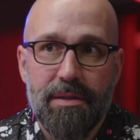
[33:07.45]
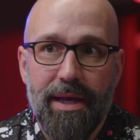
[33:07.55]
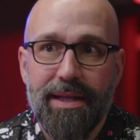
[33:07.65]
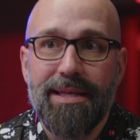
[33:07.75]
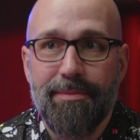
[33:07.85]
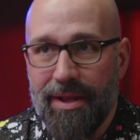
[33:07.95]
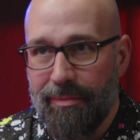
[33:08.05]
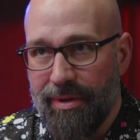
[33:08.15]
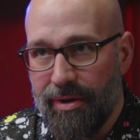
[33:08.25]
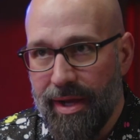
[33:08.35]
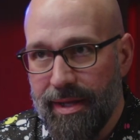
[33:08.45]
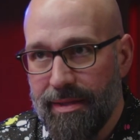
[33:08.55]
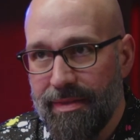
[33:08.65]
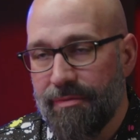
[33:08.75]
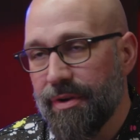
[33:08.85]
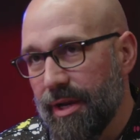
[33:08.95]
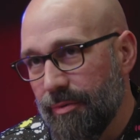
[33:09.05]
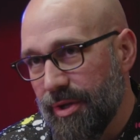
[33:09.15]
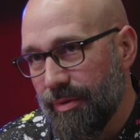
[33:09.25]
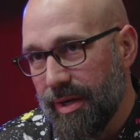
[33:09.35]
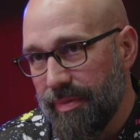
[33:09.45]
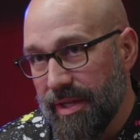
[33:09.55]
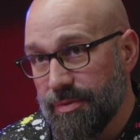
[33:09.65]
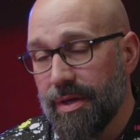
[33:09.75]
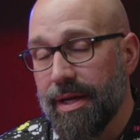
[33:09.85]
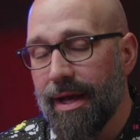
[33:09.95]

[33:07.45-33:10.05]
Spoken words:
and keep getting better at it than forgetting what you read in page 1.